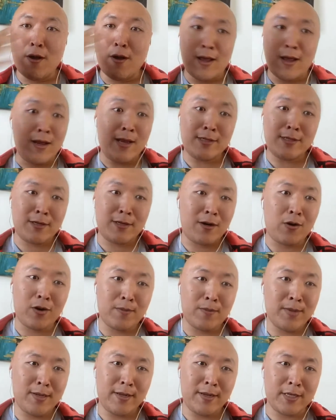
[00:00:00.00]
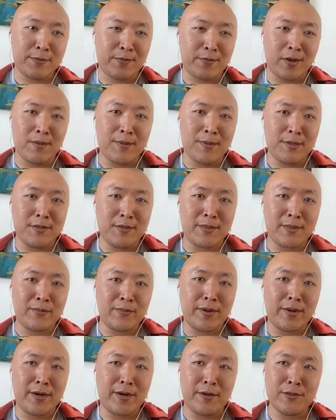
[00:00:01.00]
has it already been experimented
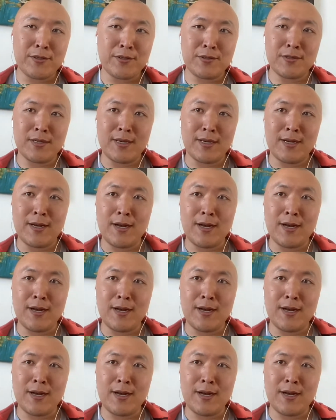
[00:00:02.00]
somewhere else?